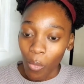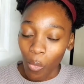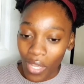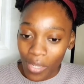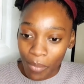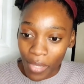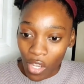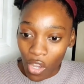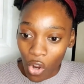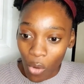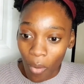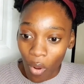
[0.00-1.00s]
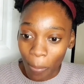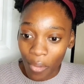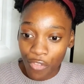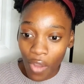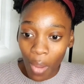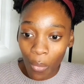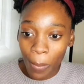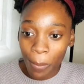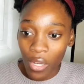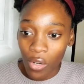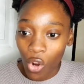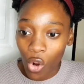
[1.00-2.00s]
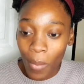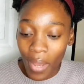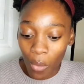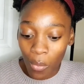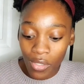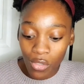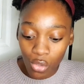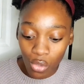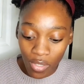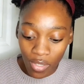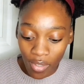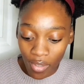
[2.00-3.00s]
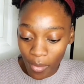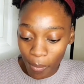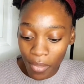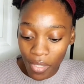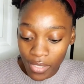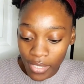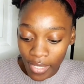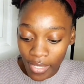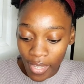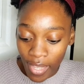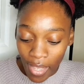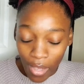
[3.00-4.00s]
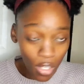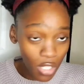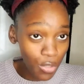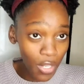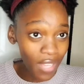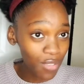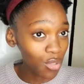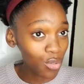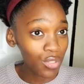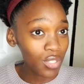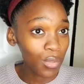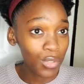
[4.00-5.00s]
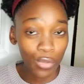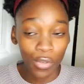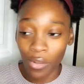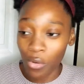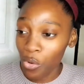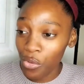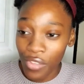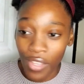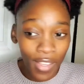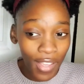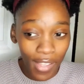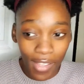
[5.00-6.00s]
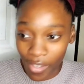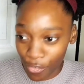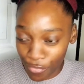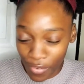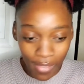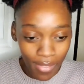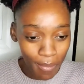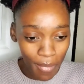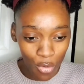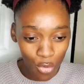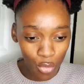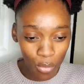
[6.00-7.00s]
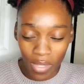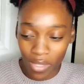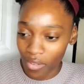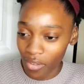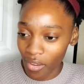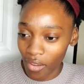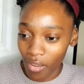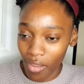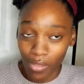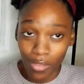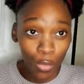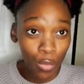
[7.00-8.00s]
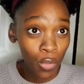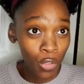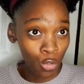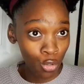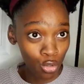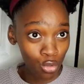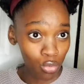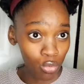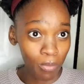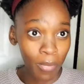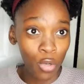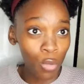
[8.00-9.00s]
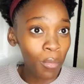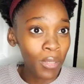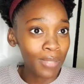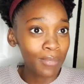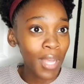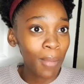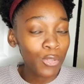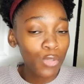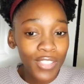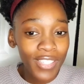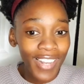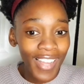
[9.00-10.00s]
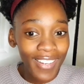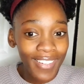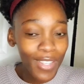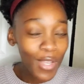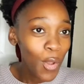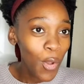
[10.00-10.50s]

Before I went back home, I went to the building because I thought I was going to go there and find the Malume that we used to. Malume was near my 20 rand.